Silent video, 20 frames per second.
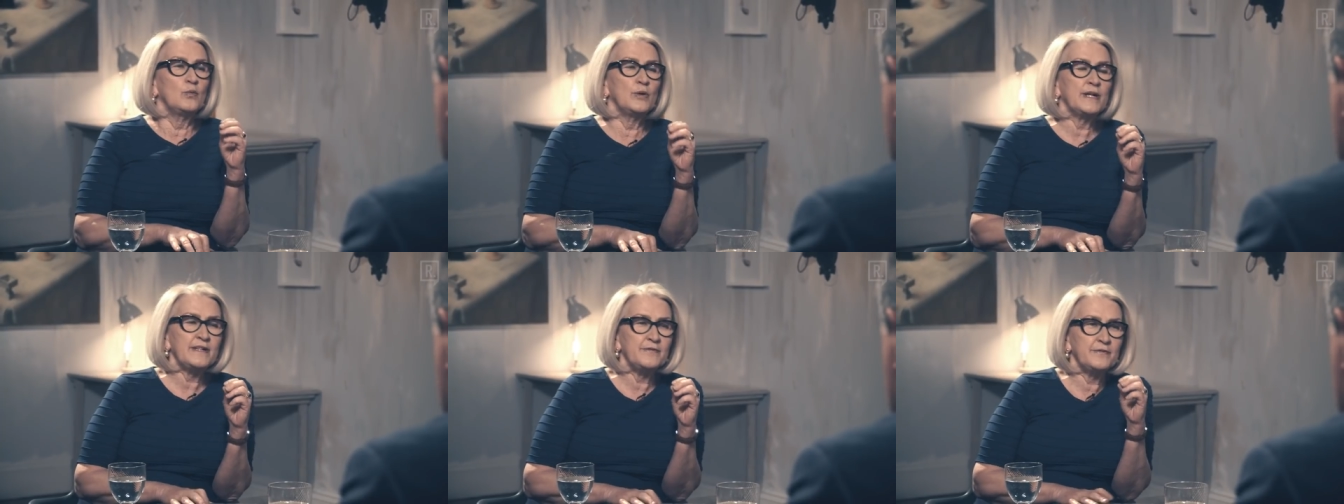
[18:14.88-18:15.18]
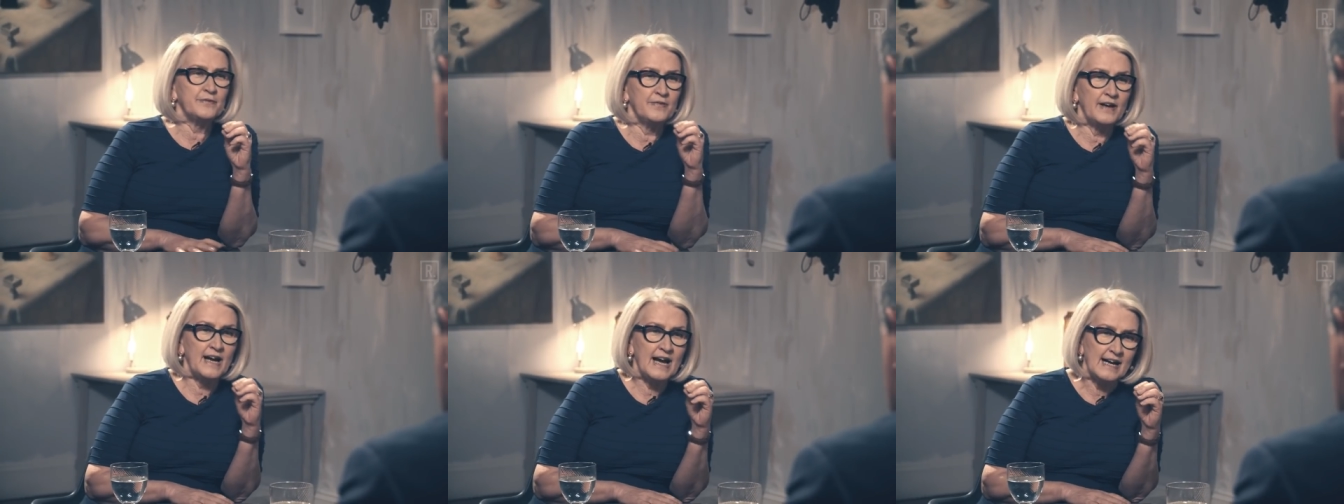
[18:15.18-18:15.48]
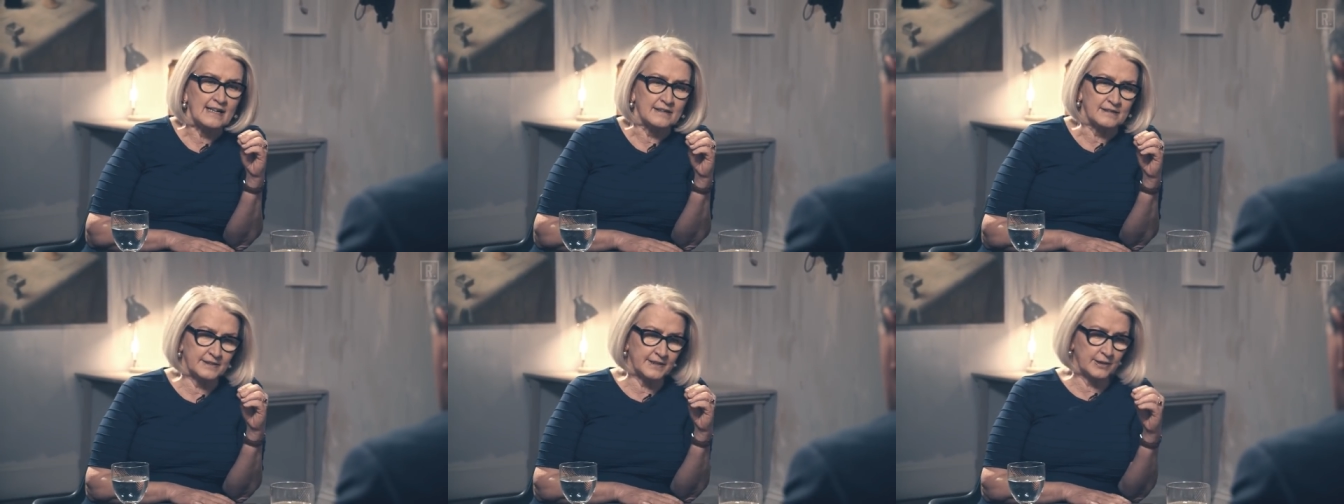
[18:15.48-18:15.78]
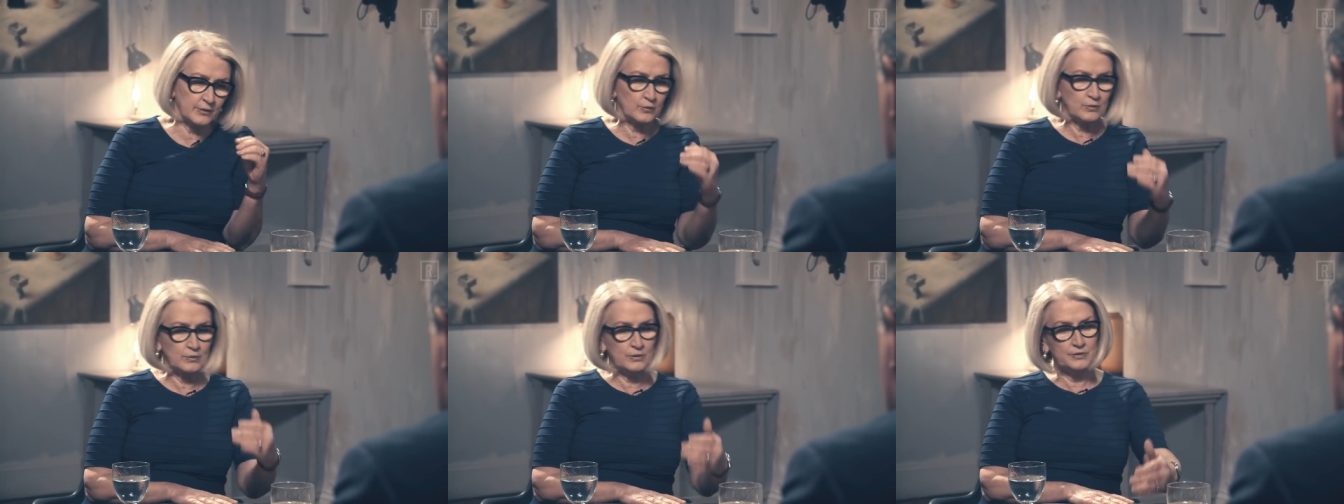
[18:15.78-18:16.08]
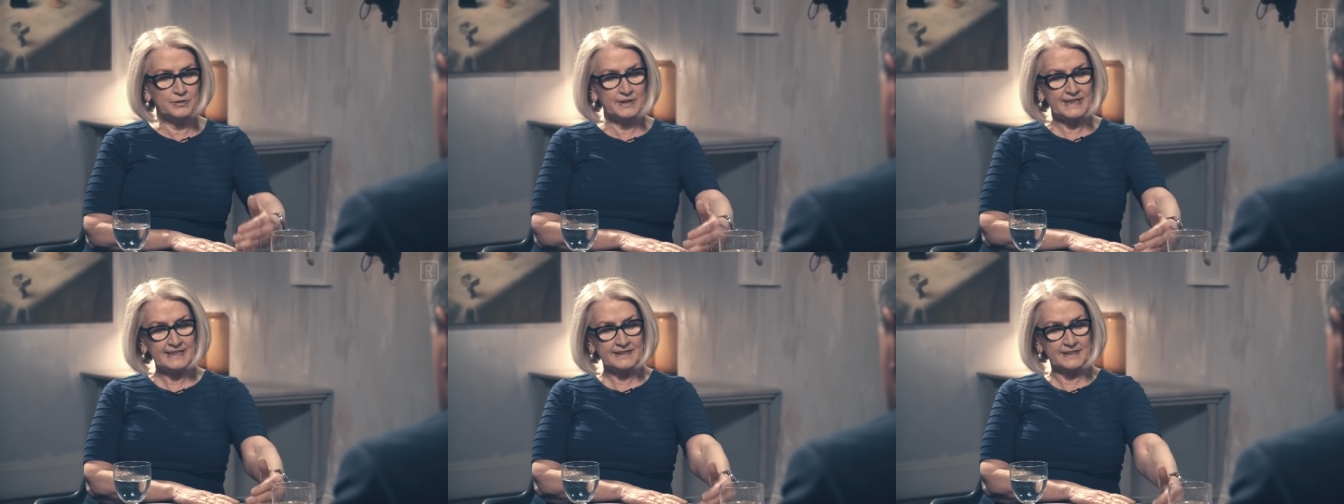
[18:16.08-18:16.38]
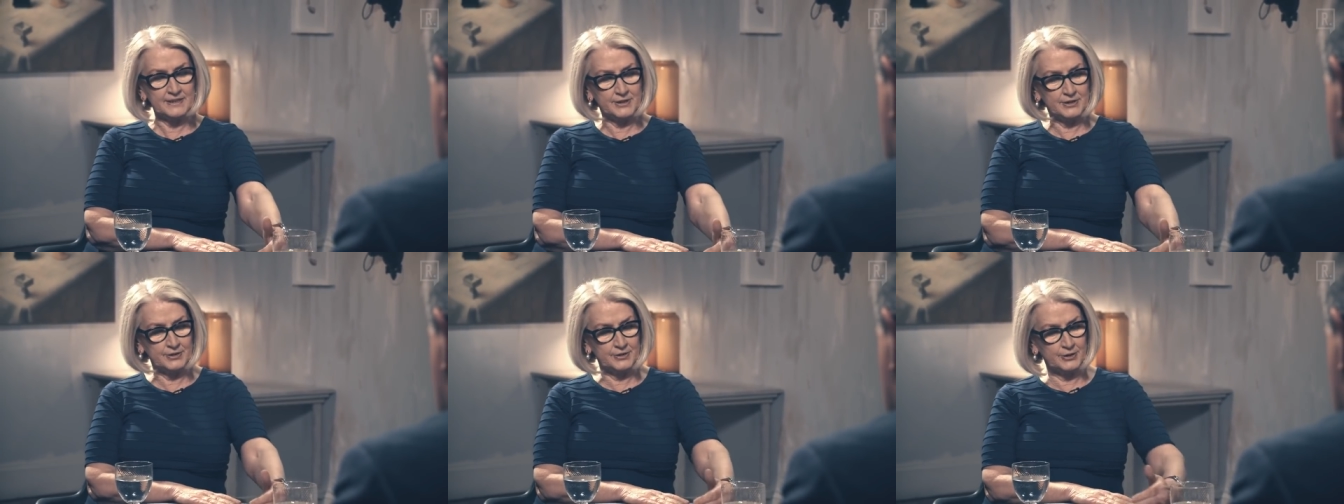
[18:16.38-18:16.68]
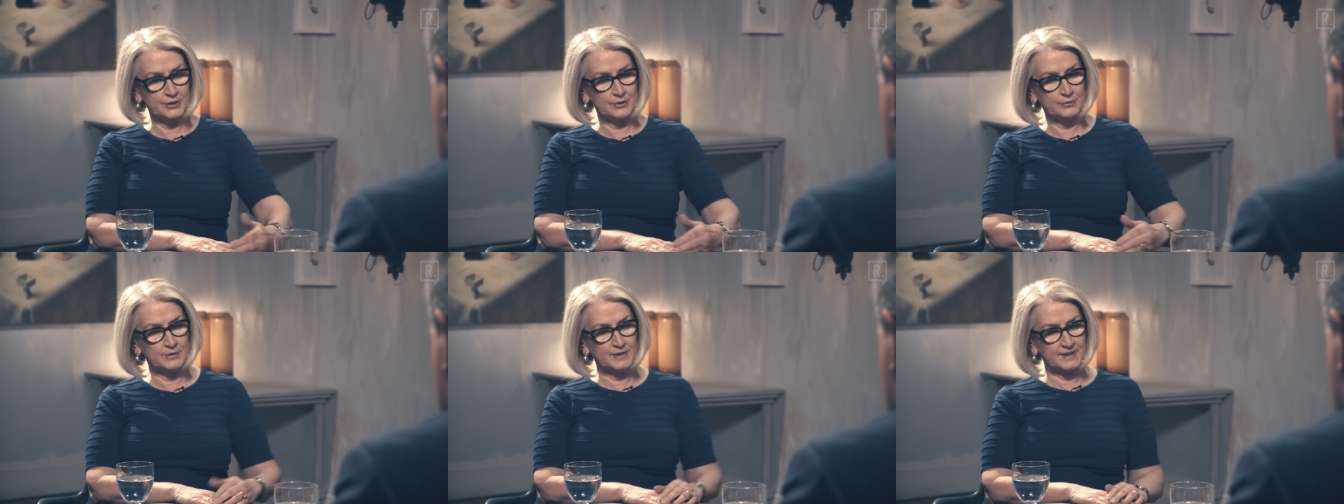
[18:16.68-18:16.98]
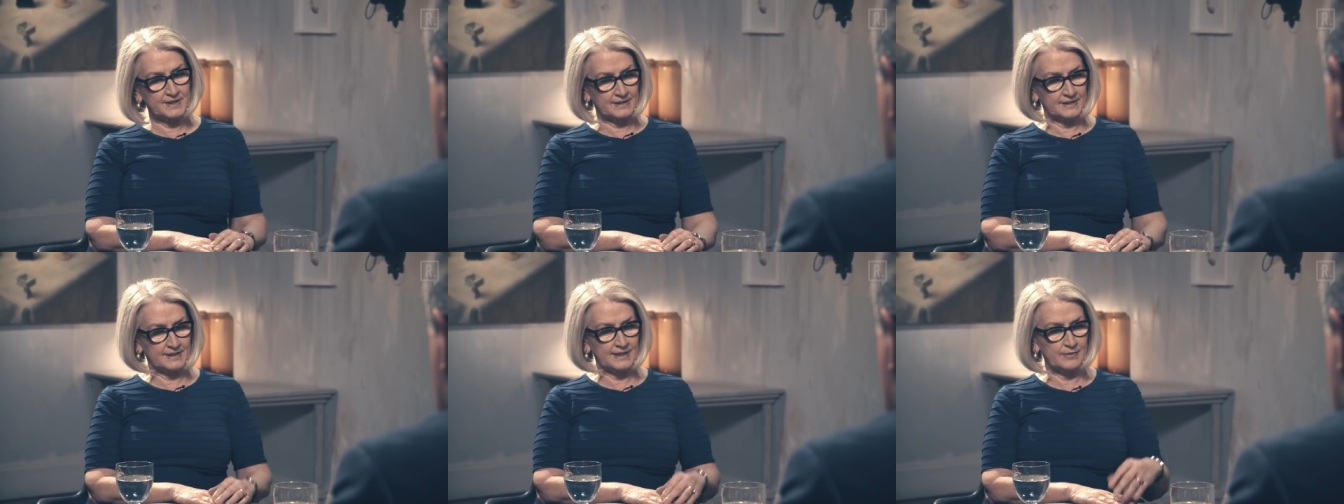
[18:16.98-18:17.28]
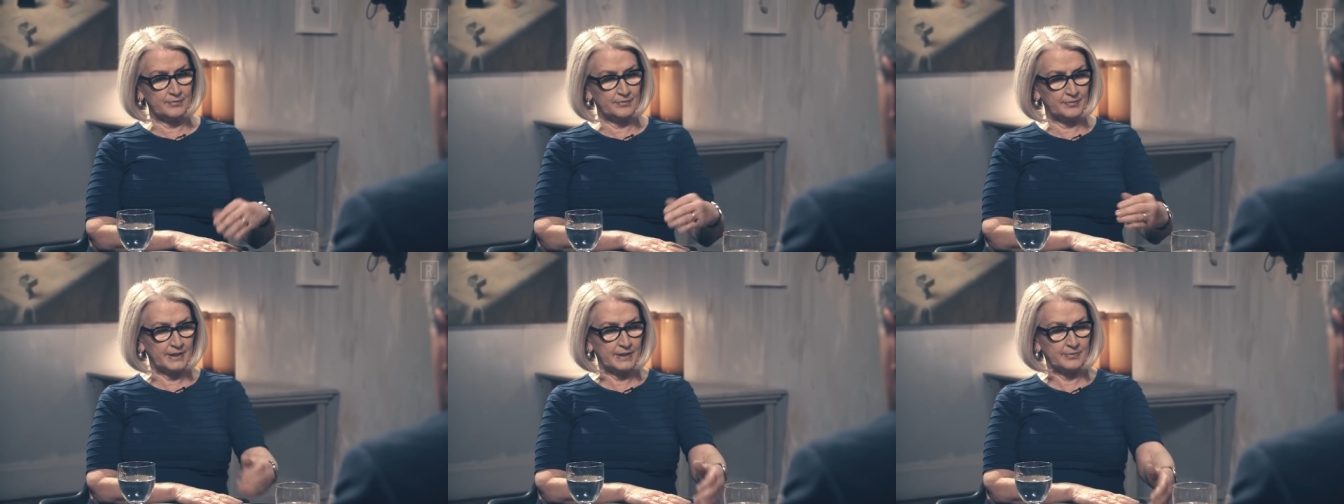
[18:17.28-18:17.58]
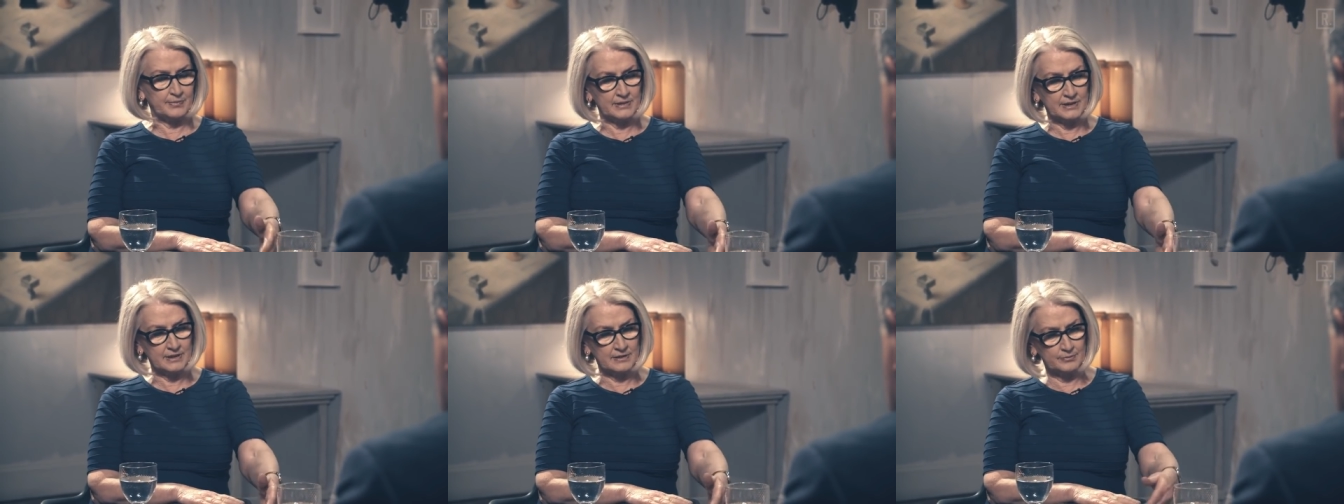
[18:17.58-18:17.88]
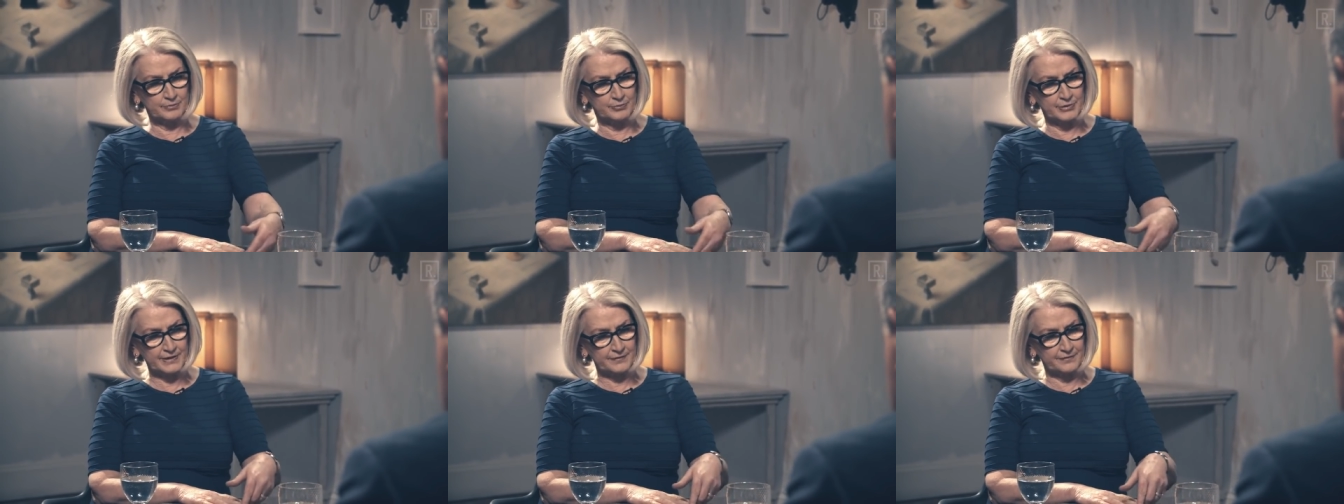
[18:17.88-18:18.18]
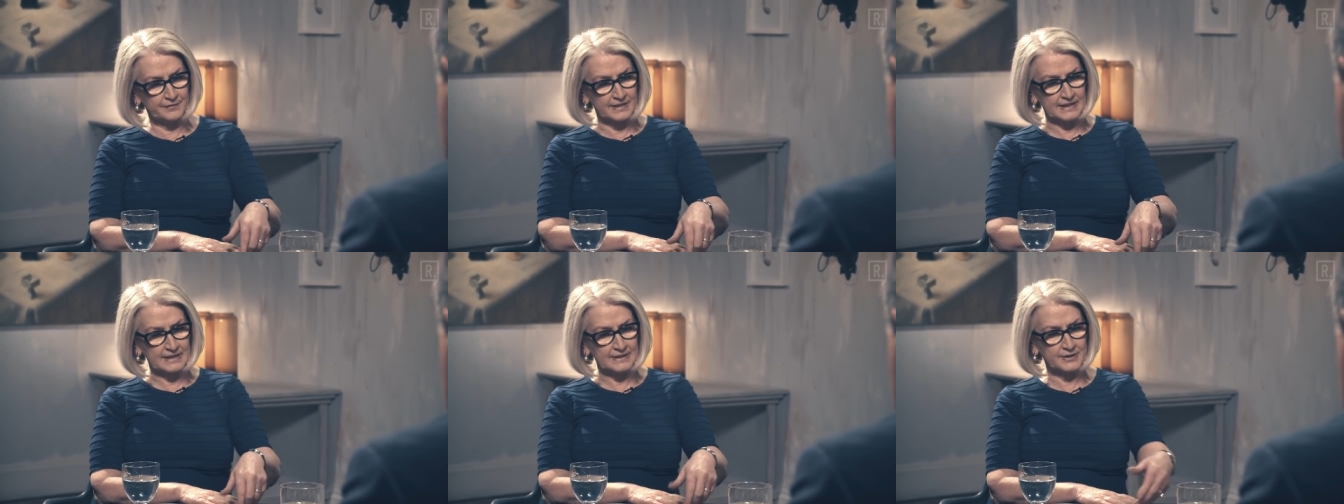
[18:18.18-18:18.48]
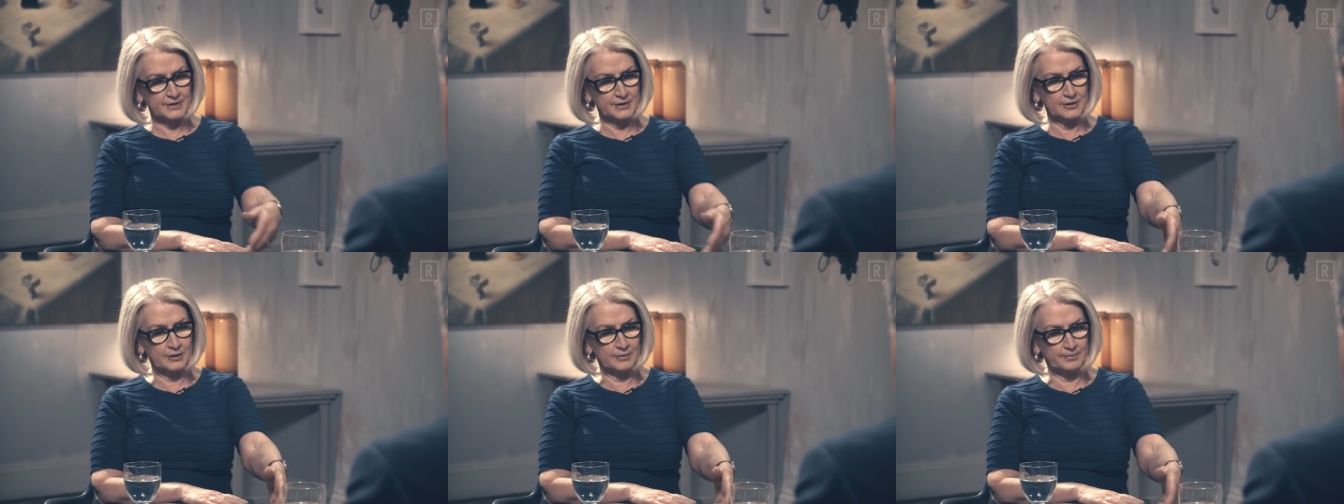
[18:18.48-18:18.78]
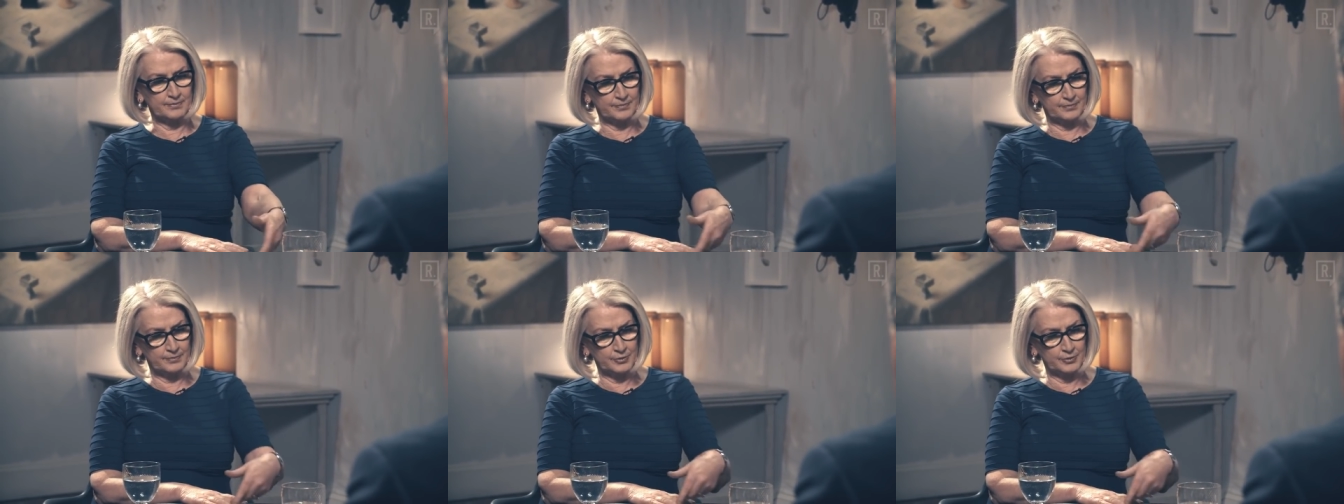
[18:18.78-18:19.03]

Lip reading: We found that all you needed to do was to send people little briefings, you know,